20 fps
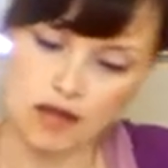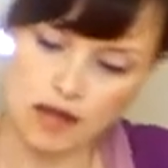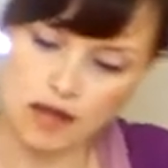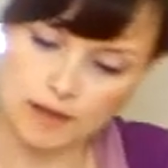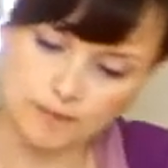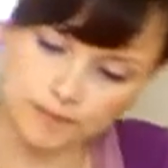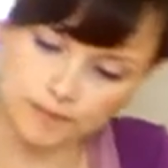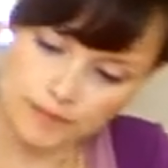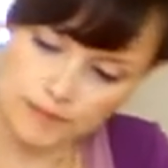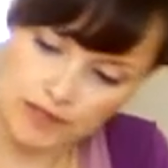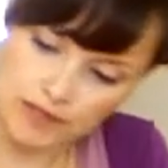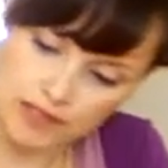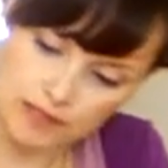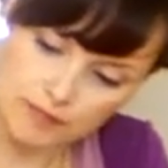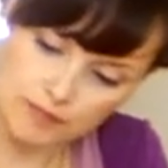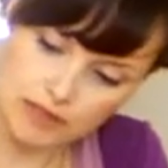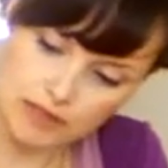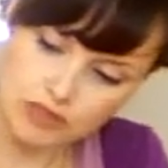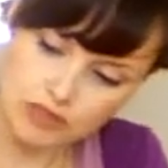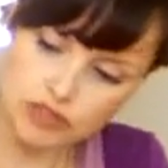And
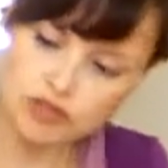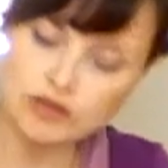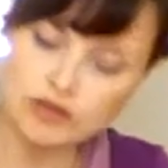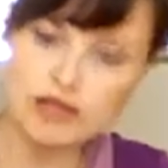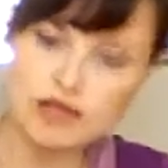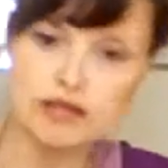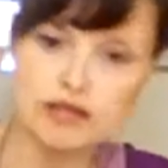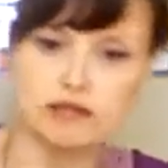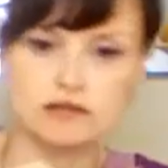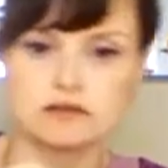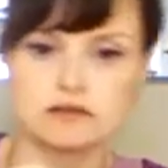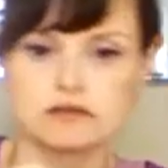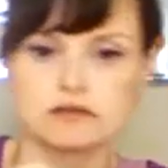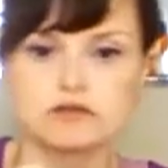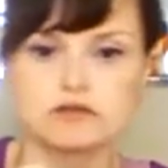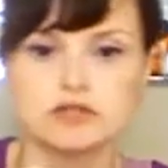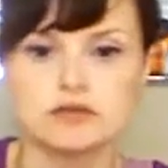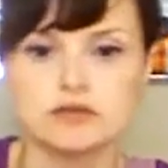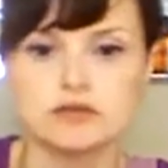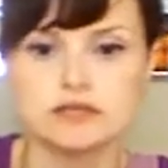then make sure you get it,
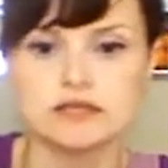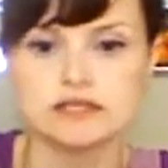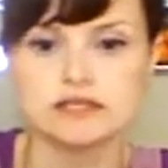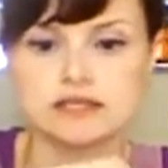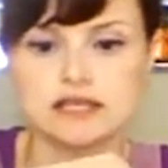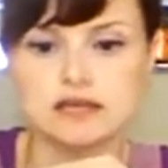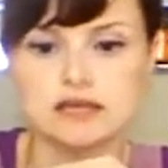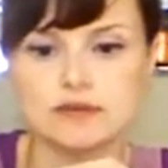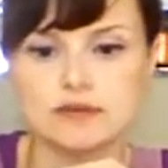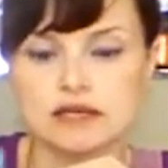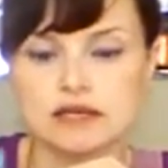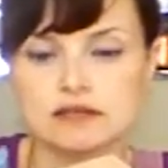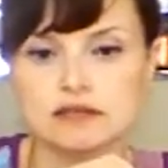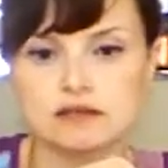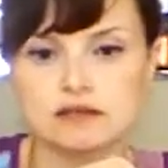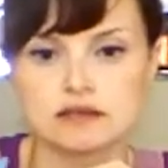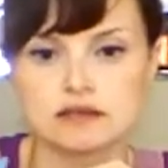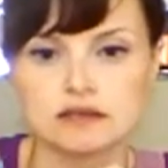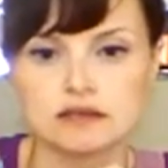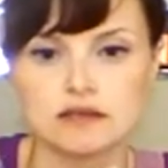you see where the seam is?
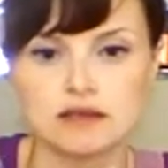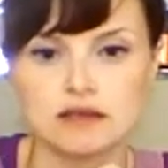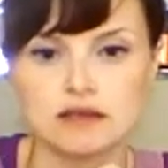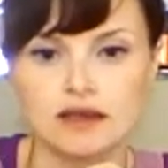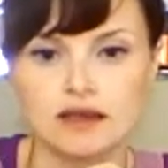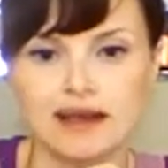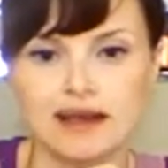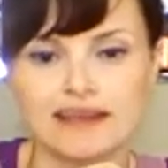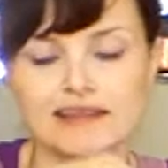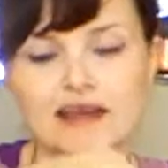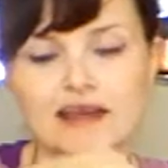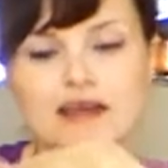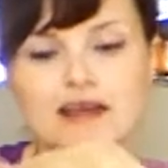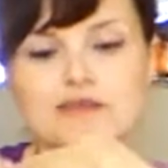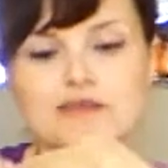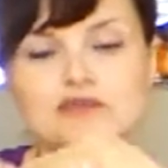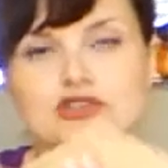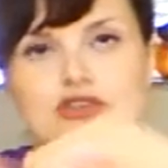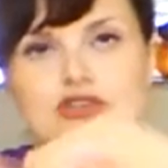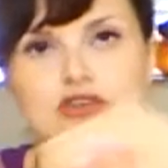
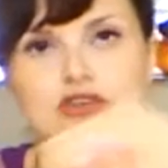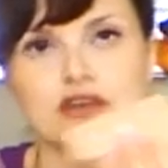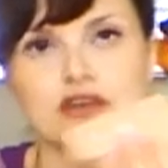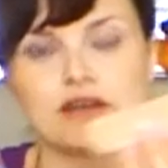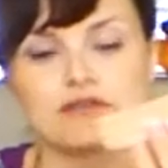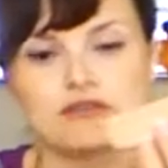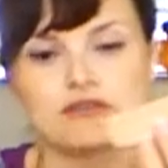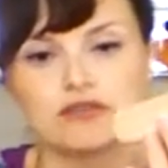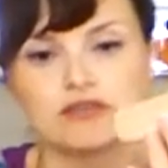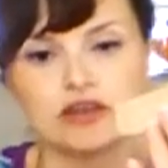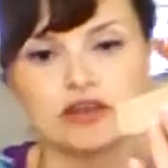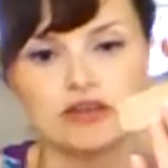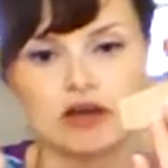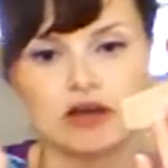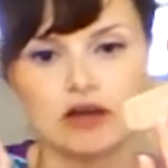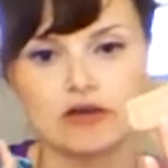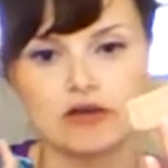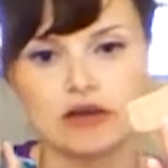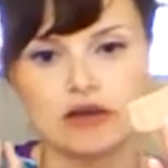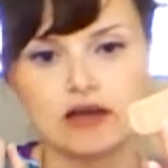I'm sure you're going to have to figure
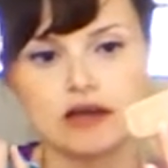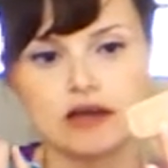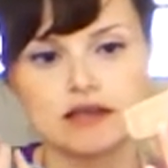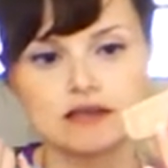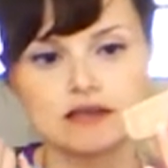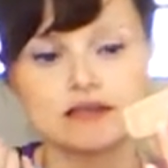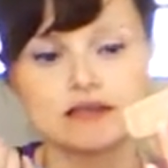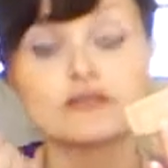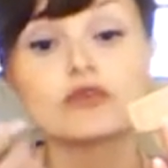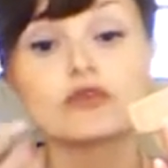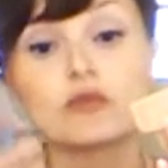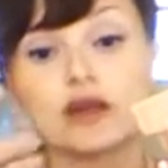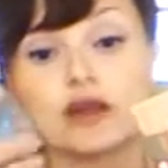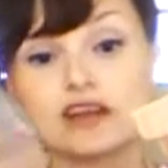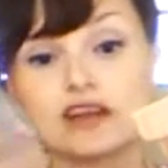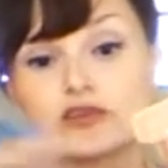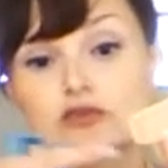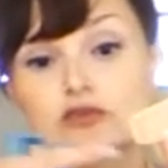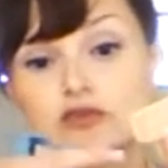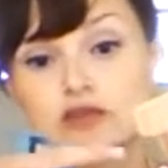out a different way
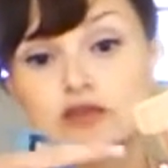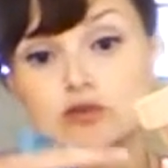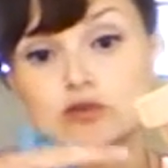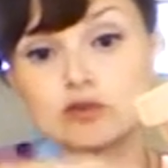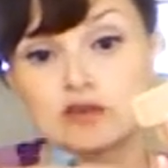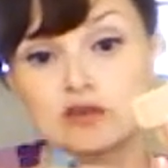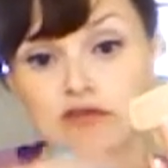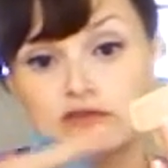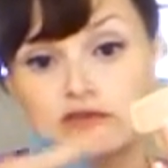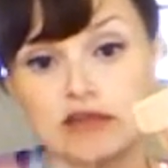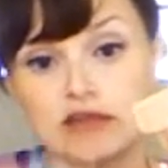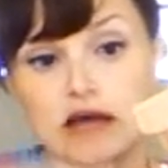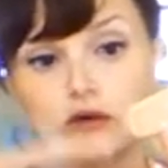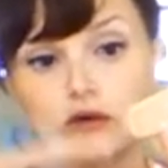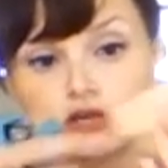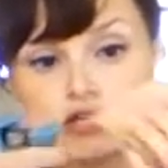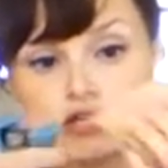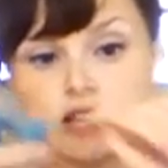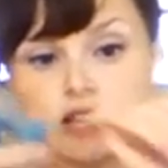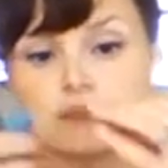to do this with the
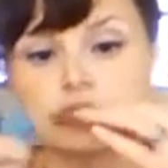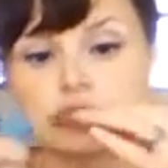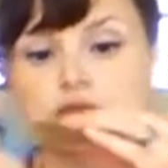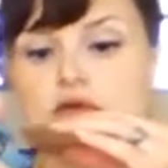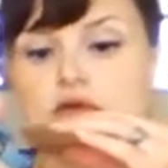flower type